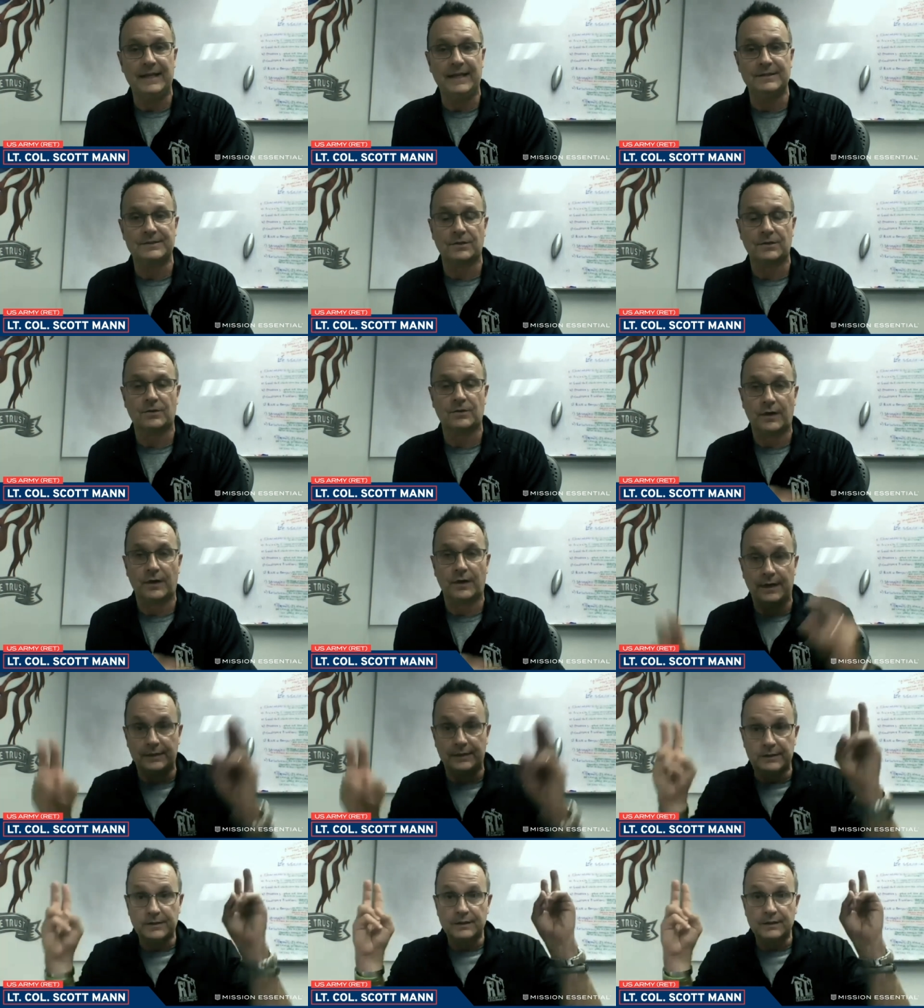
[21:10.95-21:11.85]

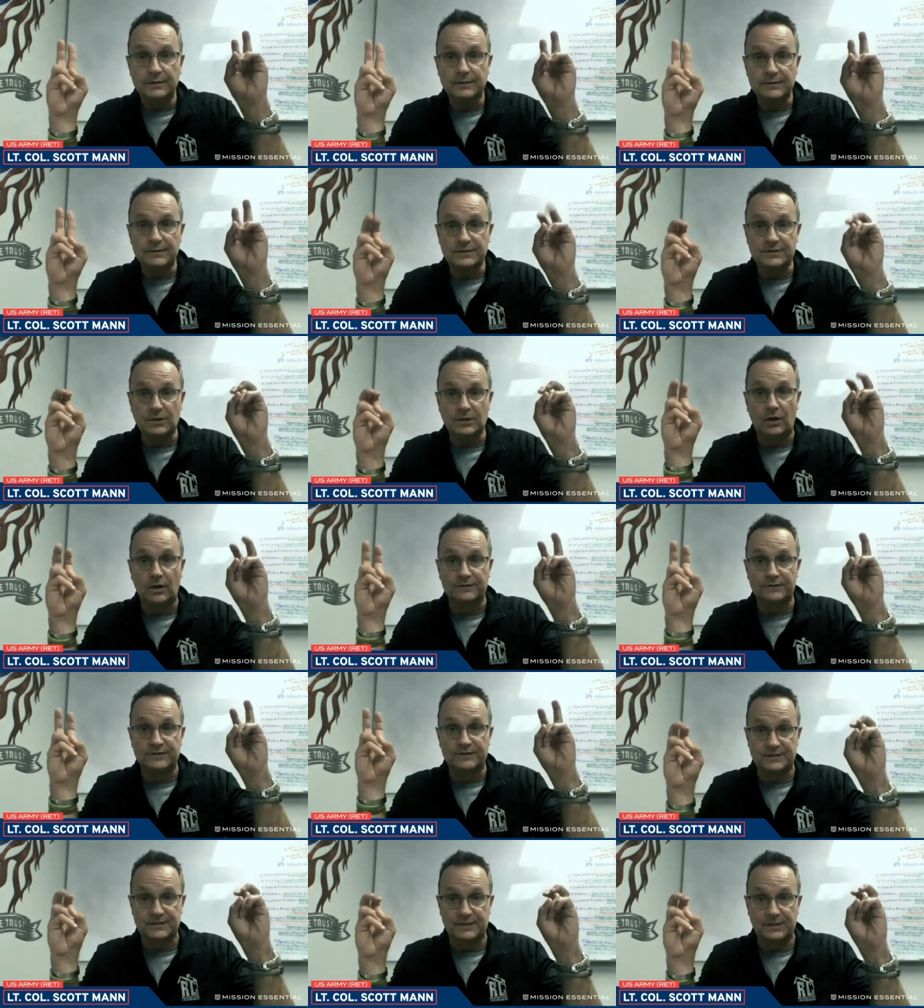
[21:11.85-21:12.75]
integrate
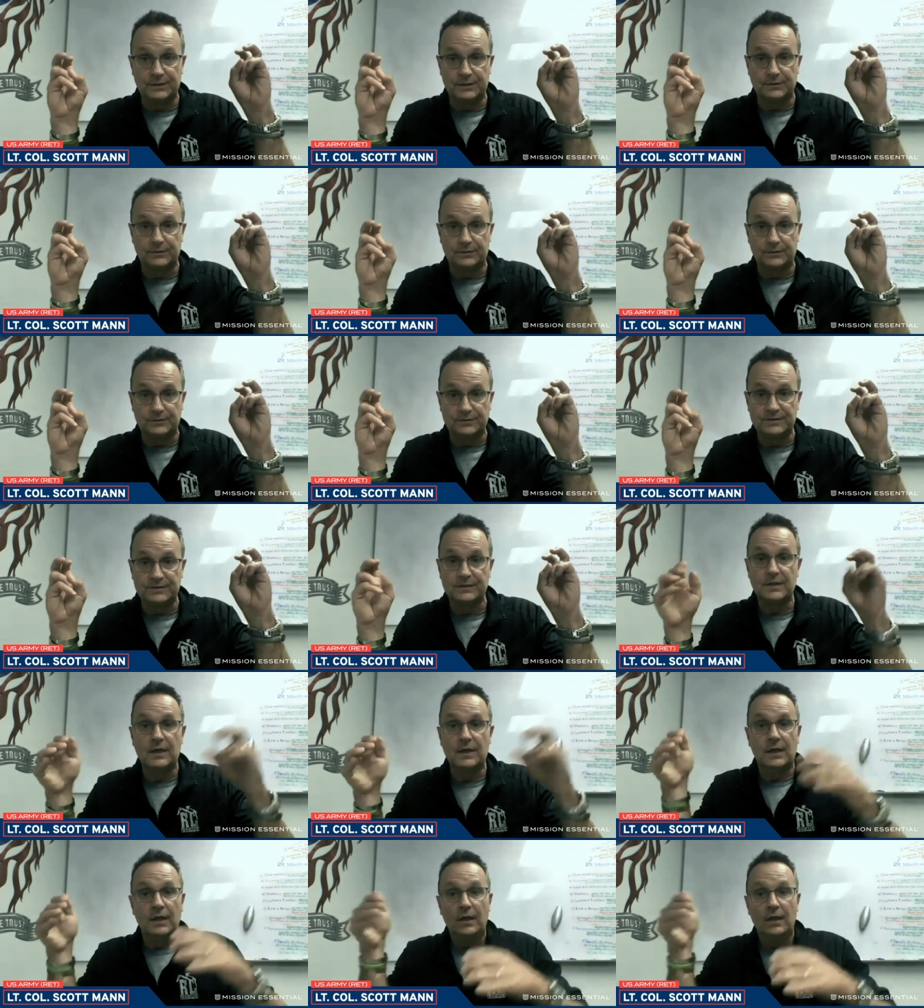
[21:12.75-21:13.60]
soft skills